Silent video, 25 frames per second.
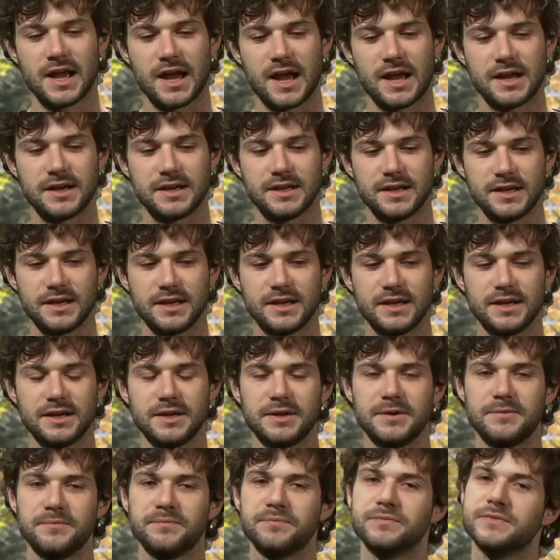And
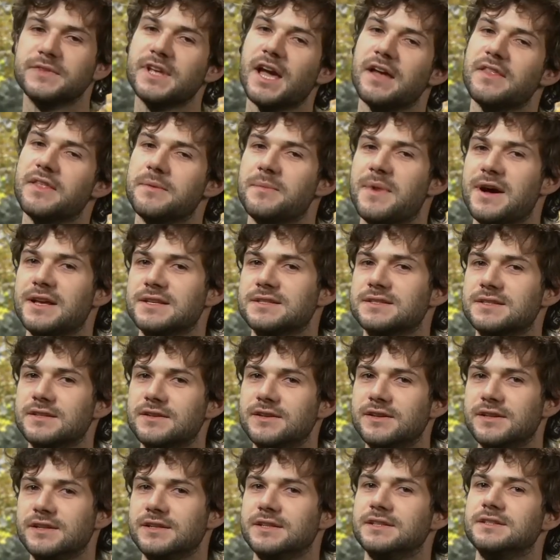yeah, the
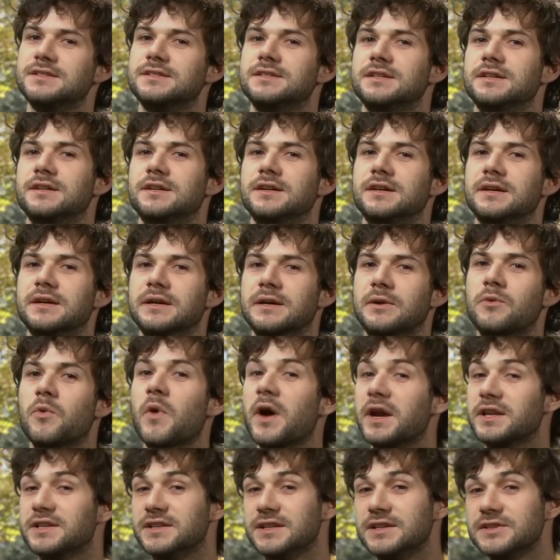master is
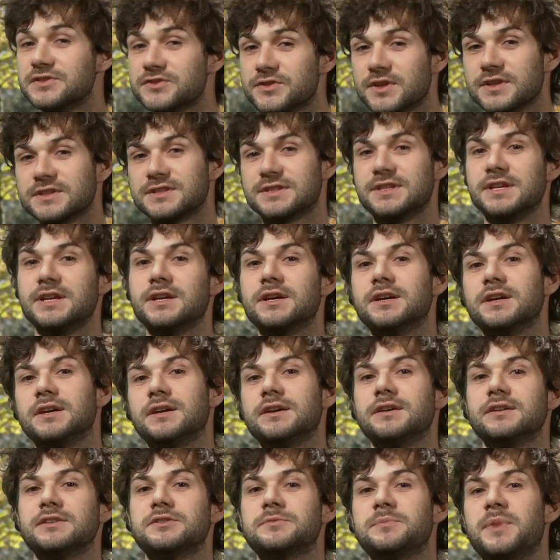quite interesting,
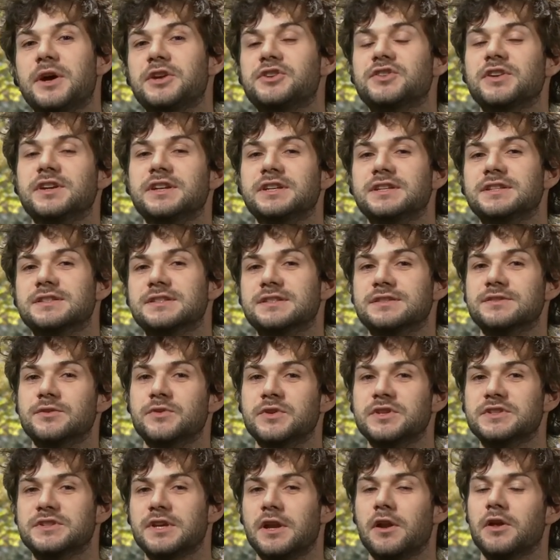especially
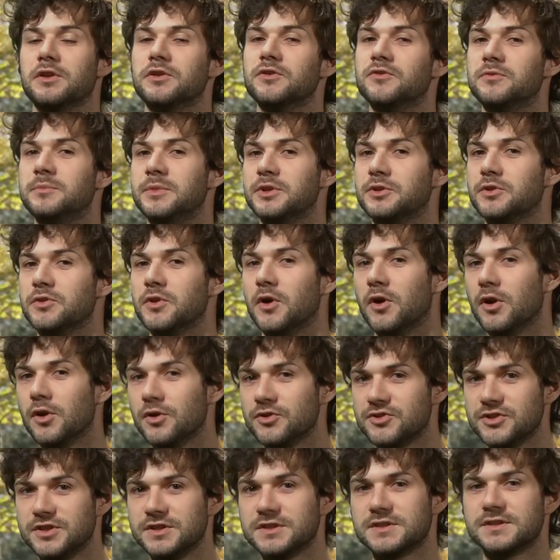there is a lot of
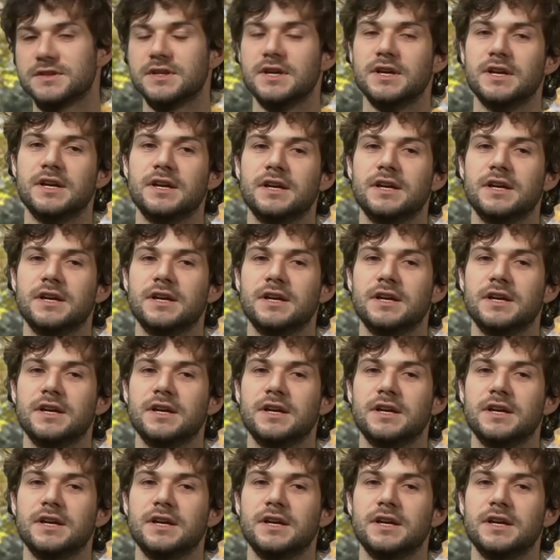methodologies.